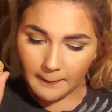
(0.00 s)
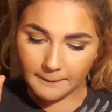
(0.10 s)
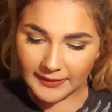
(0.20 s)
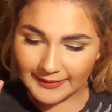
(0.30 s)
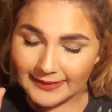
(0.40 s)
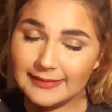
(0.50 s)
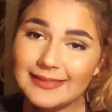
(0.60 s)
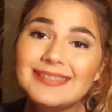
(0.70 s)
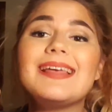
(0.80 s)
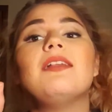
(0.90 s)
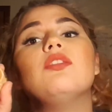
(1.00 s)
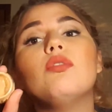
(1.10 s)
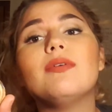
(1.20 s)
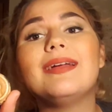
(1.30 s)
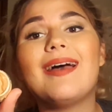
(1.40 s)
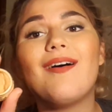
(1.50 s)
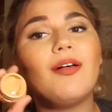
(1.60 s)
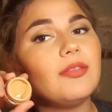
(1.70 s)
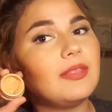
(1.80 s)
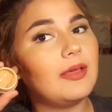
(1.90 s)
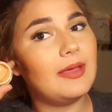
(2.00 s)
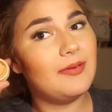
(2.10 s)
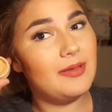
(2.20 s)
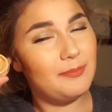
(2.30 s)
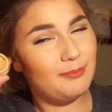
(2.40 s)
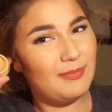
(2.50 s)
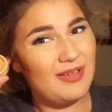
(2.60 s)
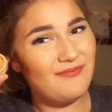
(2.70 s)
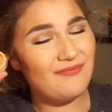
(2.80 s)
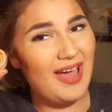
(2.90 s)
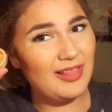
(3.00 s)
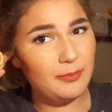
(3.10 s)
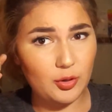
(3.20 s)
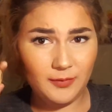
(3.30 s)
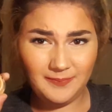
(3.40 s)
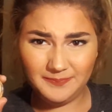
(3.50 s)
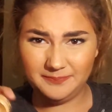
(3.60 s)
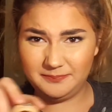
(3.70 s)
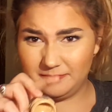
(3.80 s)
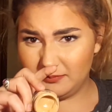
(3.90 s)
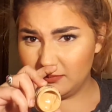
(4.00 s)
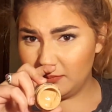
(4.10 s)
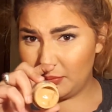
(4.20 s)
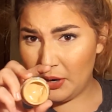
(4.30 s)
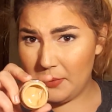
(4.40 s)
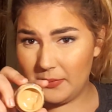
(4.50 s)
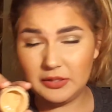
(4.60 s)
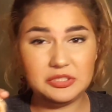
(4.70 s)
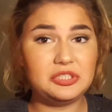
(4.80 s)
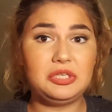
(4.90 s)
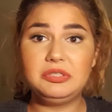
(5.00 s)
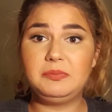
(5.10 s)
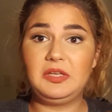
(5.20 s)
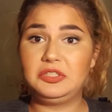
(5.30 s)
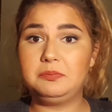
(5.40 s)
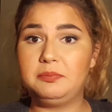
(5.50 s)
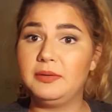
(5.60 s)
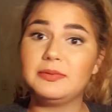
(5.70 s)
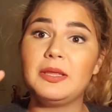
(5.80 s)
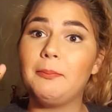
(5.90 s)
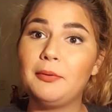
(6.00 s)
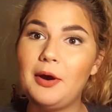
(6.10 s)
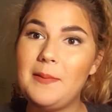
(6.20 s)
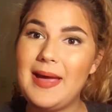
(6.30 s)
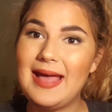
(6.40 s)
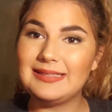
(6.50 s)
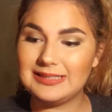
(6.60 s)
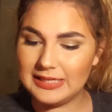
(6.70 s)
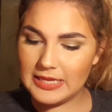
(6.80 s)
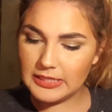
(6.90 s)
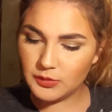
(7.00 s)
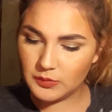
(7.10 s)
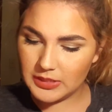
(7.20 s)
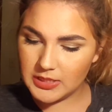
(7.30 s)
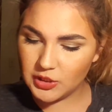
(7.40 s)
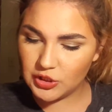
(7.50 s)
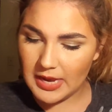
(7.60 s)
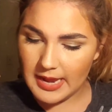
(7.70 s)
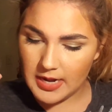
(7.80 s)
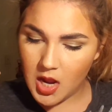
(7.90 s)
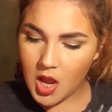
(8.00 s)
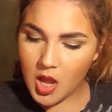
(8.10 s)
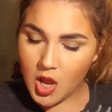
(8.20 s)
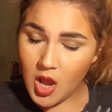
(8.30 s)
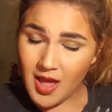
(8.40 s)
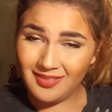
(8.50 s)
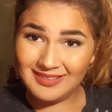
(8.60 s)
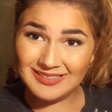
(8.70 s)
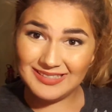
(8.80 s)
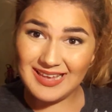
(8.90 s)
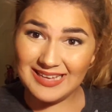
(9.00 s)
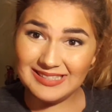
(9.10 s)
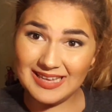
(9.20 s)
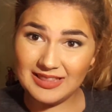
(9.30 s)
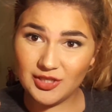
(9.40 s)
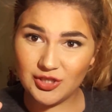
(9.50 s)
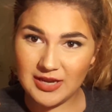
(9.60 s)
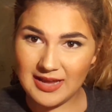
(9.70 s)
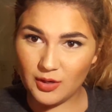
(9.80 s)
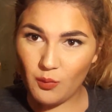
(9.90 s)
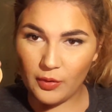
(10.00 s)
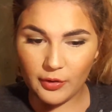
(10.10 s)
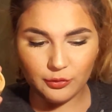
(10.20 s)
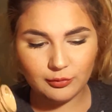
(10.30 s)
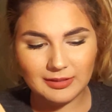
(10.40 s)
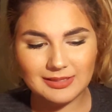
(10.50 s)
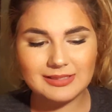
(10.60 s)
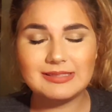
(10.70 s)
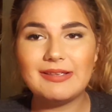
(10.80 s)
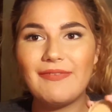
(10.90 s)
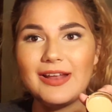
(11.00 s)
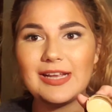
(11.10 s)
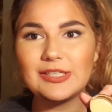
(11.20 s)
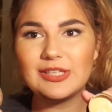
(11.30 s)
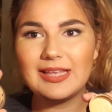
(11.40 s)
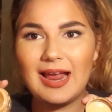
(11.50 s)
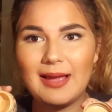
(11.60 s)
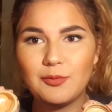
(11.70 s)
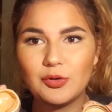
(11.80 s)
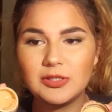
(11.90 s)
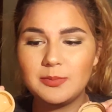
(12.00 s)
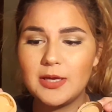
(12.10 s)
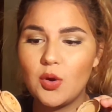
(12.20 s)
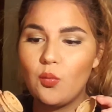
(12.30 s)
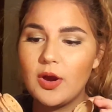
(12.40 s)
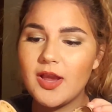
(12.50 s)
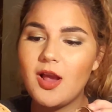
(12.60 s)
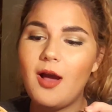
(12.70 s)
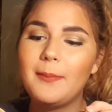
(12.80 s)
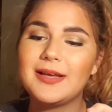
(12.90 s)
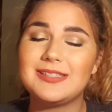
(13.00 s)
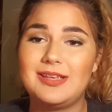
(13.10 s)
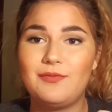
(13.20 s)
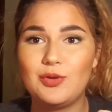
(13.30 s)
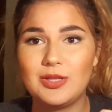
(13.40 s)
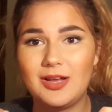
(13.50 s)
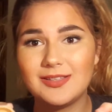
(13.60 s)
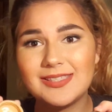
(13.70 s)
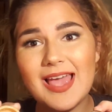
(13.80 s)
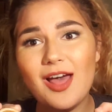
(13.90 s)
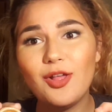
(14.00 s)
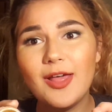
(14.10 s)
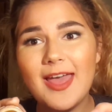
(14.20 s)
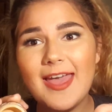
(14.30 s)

But this is a L'Oreal, the Infallible excuse me, I just burped. The Pro Matte, and this is in the shade 103. This is the foundation that I'm going to be working on because if you cannot tell,